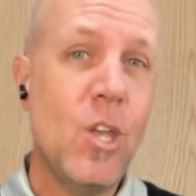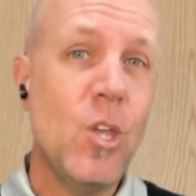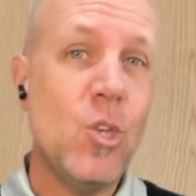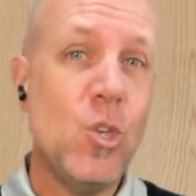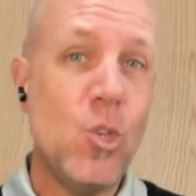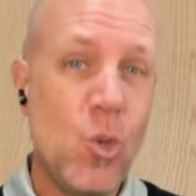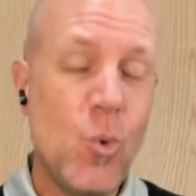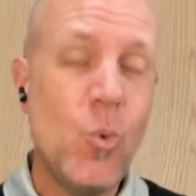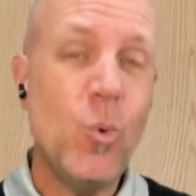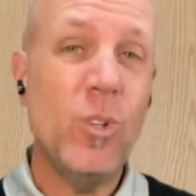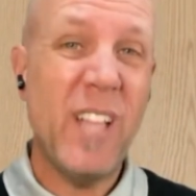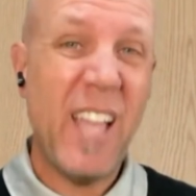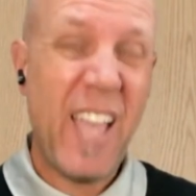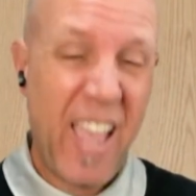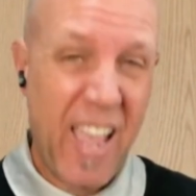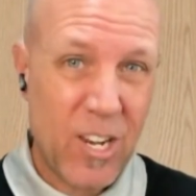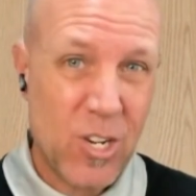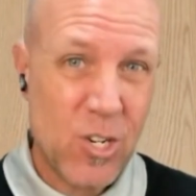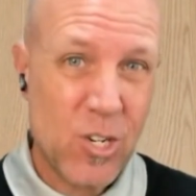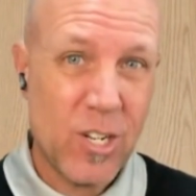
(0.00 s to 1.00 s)
you will
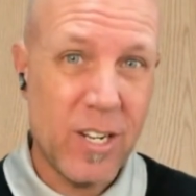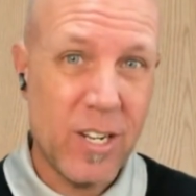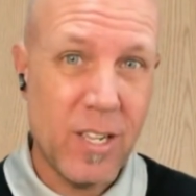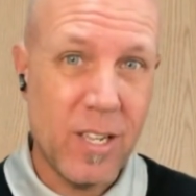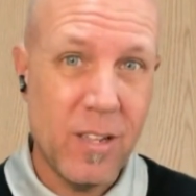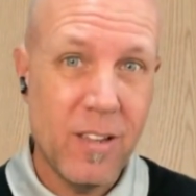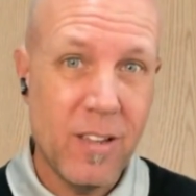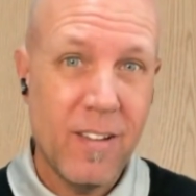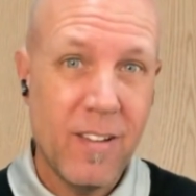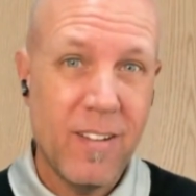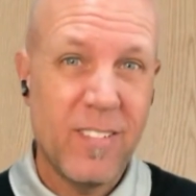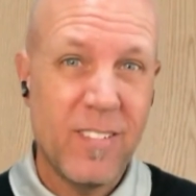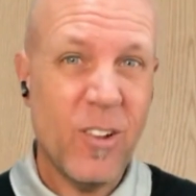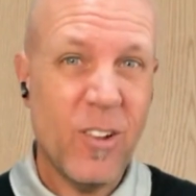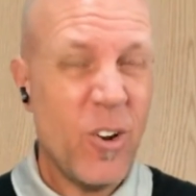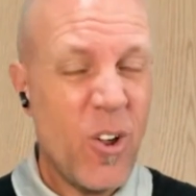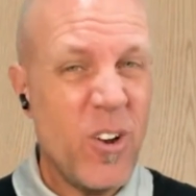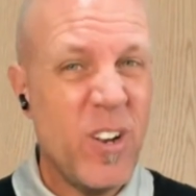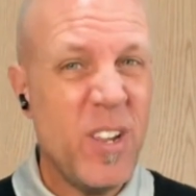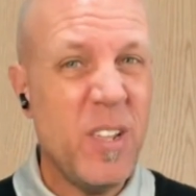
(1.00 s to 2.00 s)
actually
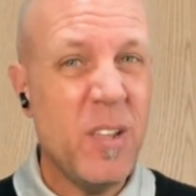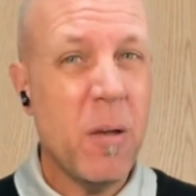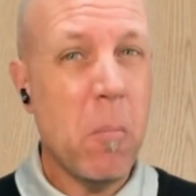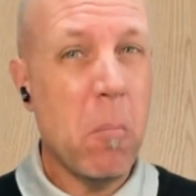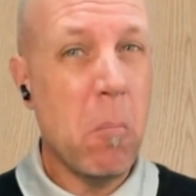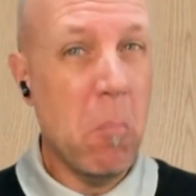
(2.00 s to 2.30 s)
not only